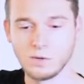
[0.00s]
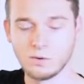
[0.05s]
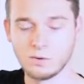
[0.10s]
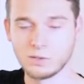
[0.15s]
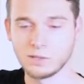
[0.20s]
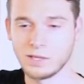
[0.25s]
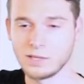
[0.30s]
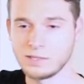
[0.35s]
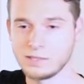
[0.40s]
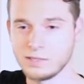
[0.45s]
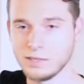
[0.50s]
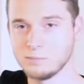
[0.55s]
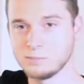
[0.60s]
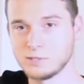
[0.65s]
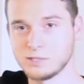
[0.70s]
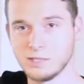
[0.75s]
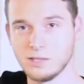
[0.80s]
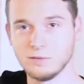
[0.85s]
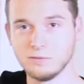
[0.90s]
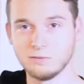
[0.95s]
like
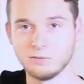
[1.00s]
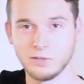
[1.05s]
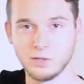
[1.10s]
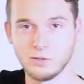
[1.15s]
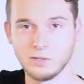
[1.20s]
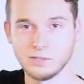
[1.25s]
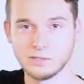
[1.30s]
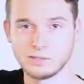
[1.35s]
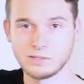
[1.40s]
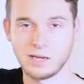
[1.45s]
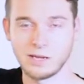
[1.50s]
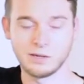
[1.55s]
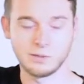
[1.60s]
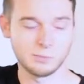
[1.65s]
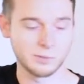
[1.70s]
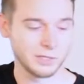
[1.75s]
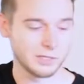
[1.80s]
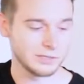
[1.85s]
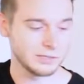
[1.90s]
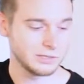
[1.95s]
Gibson floating style
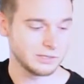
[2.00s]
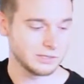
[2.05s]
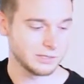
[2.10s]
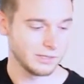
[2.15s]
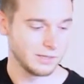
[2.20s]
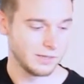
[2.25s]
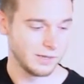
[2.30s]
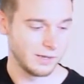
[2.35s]
bridge.